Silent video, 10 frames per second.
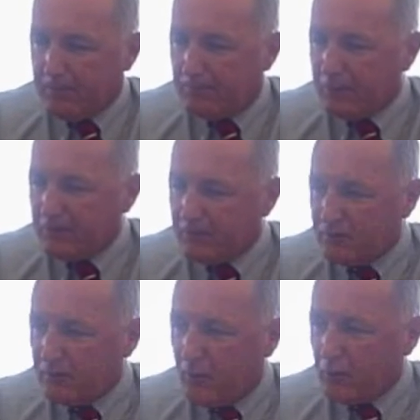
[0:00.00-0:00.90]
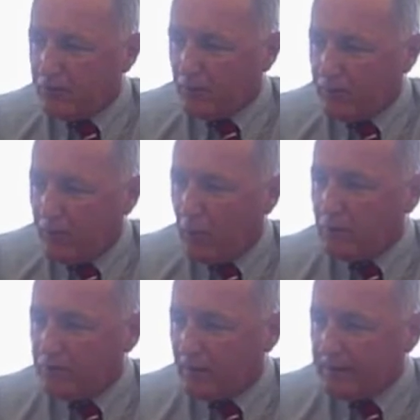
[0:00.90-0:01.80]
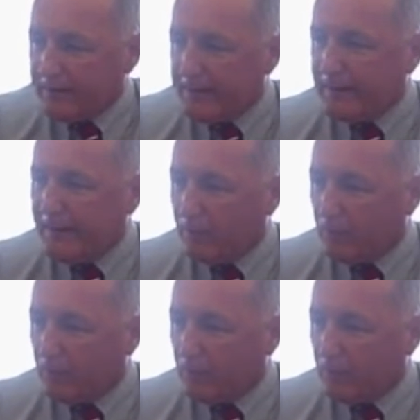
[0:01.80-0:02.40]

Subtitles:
Business folks are focused on getting